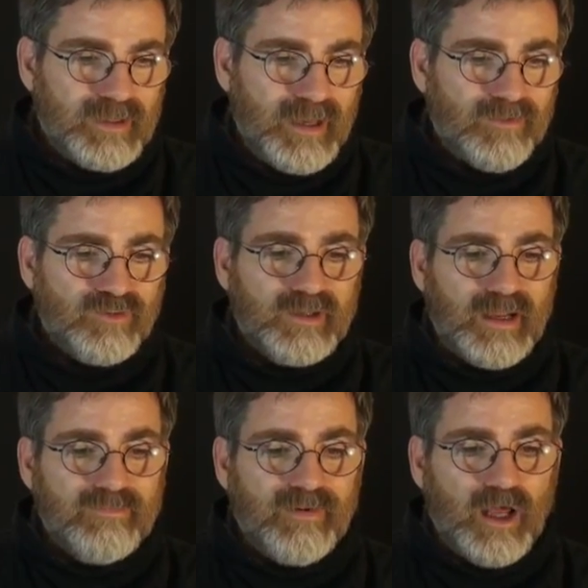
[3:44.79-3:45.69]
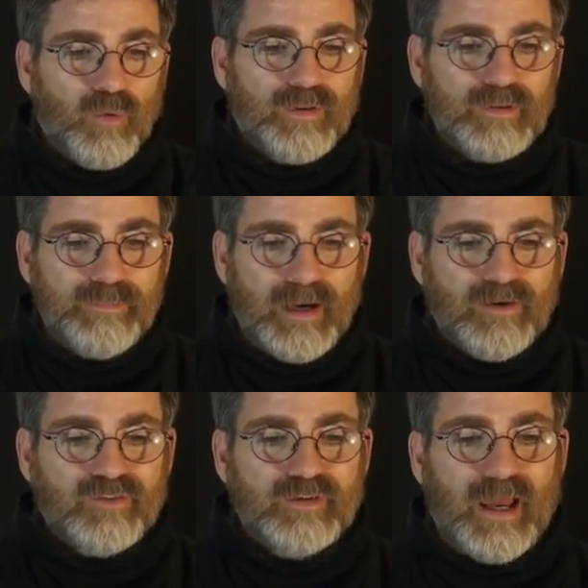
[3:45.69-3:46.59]
Yesterday, following the
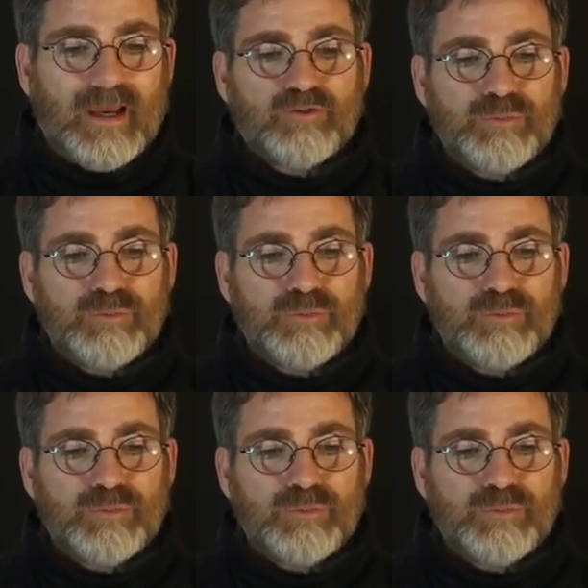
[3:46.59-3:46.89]
Paris attacks,